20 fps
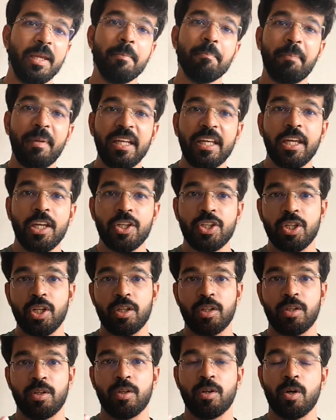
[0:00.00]

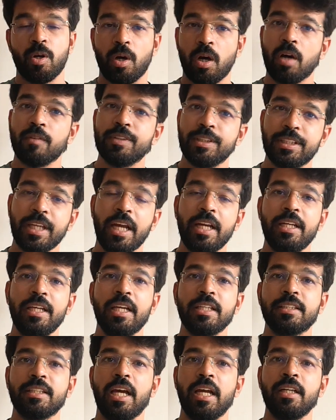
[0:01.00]
Implication of this
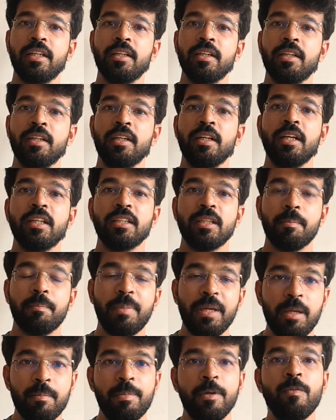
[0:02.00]
idea is that the
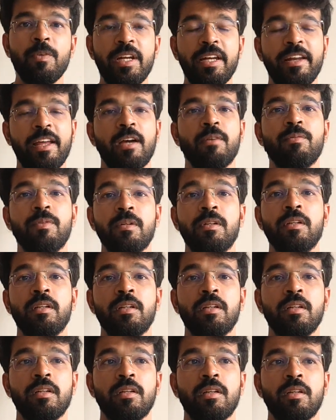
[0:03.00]
baby will never
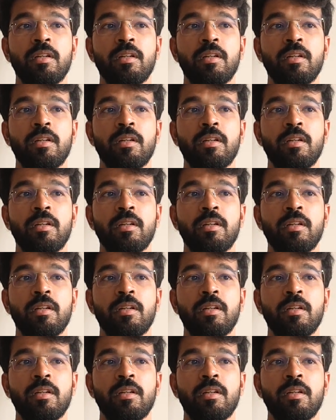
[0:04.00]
